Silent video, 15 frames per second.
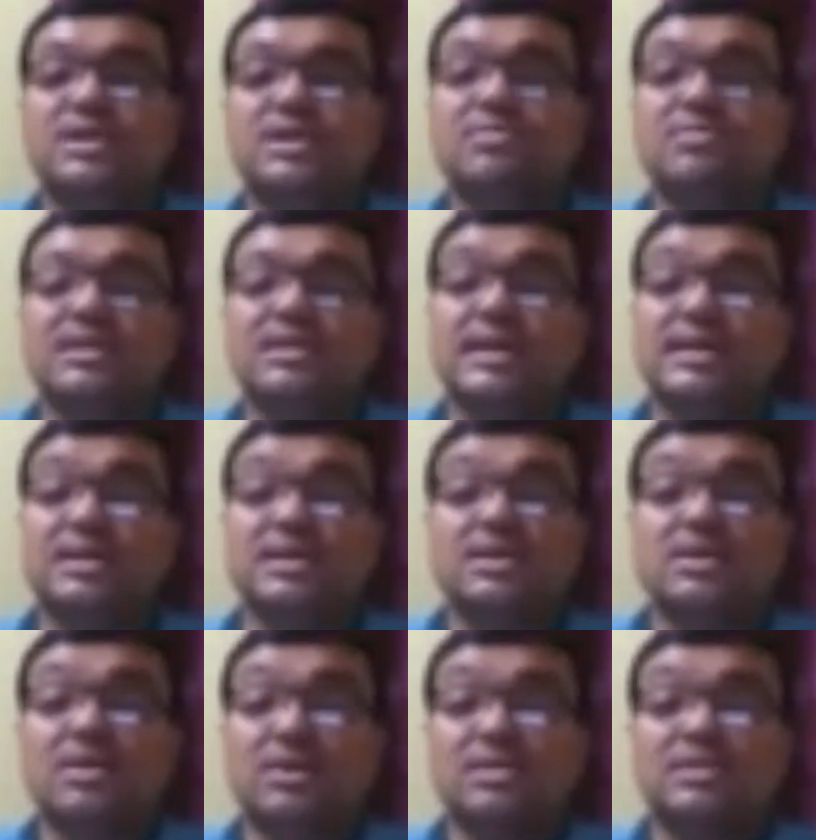You will get
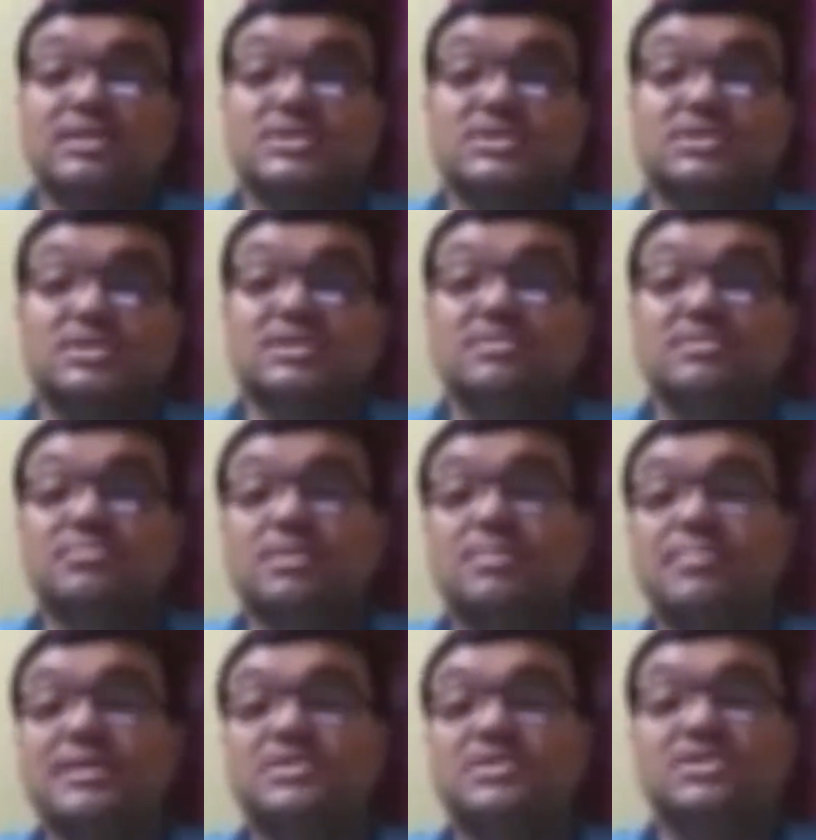all these
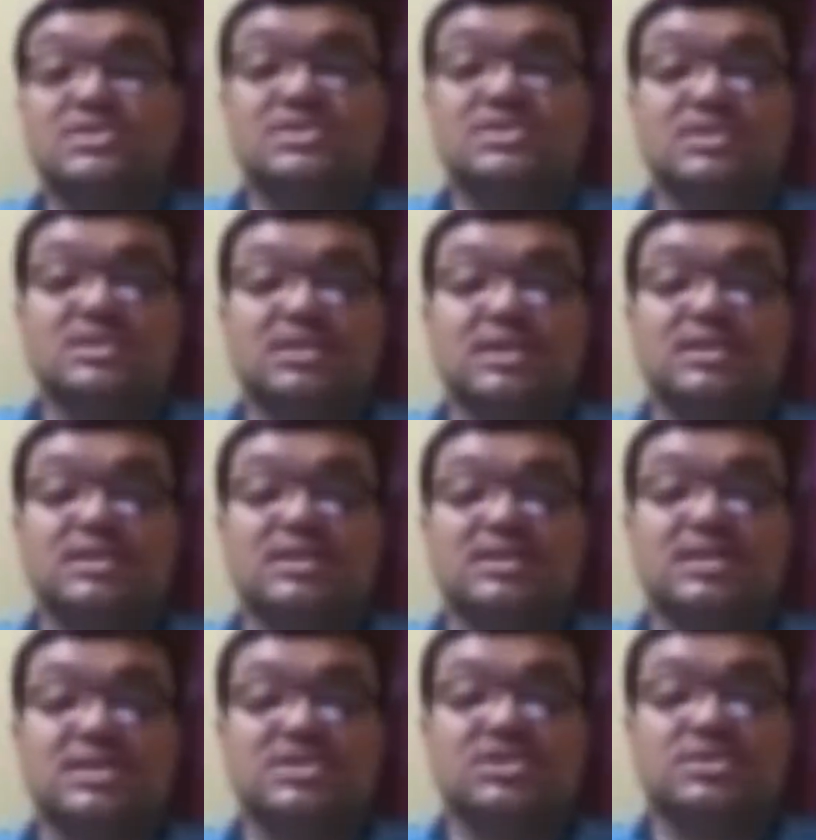passages in the
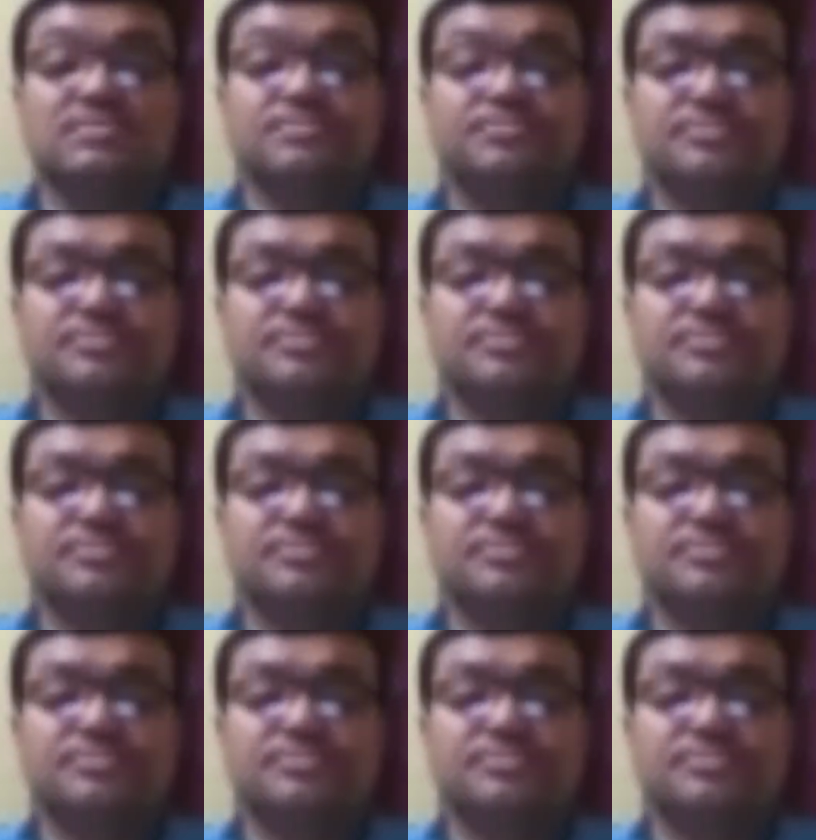text.